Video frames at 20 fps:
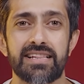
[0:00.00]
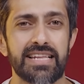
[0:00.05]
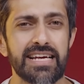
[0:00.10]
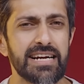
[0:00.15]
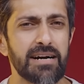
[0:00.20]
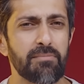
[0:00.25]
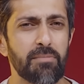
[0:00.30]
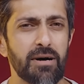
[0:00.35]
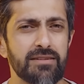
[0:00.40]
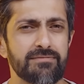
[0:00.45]

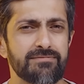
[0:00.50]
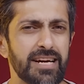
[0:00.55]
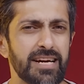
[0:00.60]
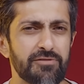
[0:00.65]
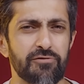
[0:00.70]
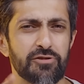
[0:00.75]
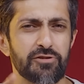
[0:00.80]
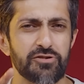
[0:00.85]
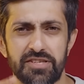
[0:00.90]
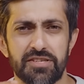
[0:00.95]
Think about
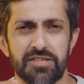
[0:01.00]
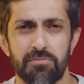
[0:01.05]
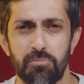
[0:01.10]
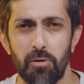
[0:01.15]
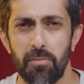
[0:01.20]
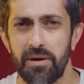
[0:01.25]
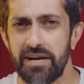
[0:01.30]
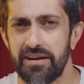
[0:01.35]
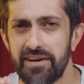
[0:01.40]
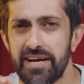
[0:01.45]
that for just a
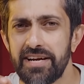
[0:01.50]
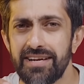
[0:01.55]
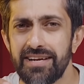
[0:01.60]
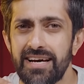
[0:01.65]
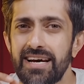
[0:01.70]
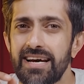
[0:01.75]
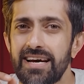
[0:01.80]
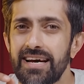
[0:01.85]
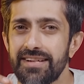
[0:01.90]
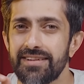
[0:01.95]
moment, right?
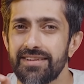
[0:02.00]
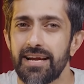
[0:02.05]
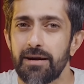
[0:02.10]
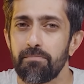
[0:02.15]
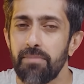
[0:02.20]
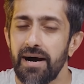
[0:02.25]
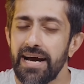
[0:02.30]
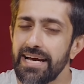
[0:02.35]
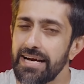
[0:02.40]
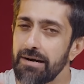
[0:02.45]
It's
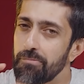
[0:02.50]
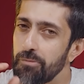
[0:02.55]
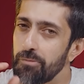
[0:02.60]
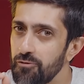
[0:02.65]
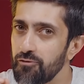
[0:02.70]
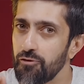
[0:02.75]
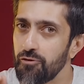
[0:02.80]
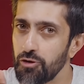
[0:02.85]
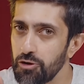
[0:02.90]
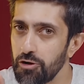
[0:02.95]
like buying a
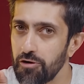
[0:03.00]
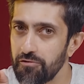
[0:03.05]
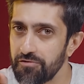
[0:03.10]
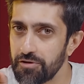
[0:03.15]
portfolio of